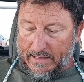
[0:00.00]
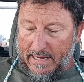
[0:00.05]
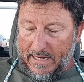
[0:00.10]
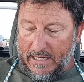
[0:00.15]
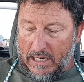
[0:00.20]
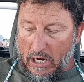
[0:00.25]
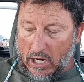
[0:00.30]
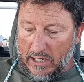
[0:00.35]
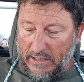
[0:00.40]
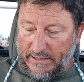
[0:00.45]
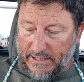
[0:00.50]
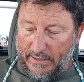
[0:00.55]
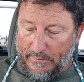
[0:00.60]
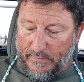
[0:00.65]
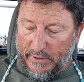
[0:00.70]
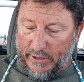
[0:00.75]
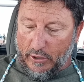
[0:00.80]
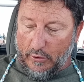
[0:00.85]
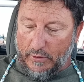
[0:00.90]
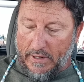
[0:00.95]
They cause
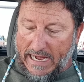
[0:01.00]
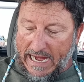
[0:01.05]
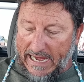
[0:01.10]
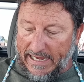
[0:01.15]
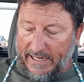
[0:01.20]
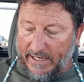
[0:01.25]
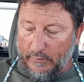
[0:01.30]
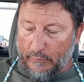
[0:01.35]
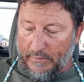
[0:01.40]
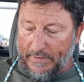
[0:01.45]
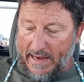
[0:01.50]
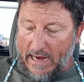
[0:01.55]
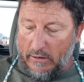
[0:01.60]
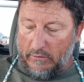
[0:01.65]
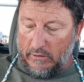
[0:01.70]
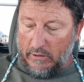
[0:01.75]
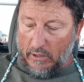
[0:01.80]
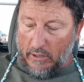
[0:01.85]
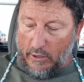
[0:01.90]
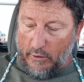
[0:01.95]
him to go naked
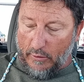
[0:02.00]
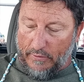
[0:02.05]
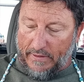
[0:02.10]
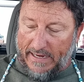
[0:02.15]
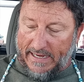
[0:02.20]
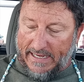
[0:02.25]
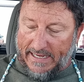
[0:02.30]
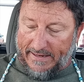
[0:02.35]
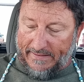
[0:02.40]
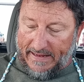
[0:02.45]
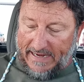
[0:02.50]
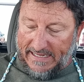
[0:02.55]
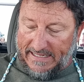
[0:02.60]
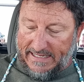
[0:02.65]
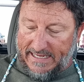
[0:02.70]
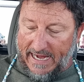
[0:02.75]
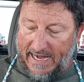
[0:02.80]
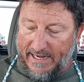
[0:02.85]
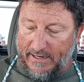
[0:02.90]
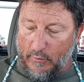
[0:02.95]
without clothing, and they
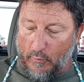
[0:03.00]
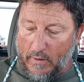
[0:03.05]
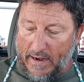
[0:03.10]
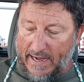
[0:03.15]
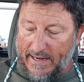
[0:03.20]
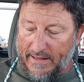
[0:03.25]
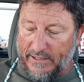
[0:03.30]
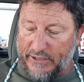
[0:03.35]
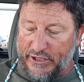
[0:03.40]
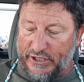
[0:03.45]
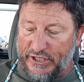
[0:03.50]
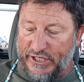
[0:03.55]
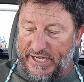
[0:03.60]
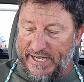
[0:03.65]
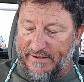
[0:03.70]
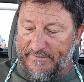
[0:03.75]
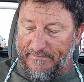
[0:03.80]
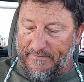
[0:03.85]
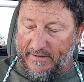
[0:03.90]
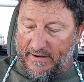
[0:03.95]
take away the
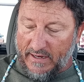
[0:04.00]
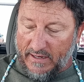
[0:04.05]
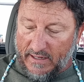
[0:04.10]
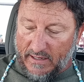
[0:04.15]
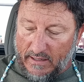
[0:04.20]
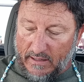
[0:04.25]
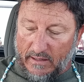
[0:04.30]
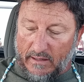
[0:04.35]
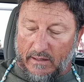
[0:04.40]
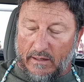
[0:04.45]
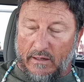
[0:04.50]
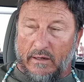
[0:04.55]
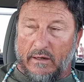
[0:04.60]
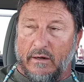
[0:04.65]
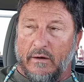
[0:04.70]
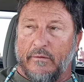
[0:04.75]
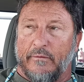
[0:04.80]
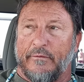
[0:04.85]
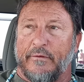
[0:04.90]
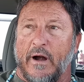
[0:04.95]
sheaf
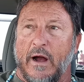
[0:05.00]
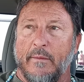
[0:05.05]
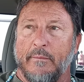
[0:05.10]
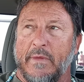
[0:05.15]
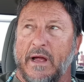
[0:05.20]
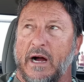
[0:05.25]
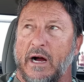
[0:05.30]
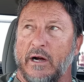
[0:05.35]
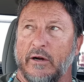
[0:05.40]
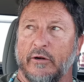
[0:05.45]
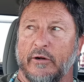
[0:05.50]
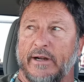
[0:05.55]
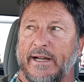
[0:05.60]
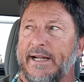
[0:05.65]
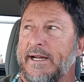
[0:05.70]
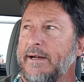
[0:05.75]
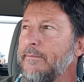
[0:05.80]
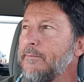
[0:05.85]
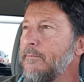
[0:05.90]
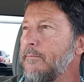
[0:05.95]
from the
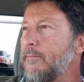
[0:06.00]
hungry.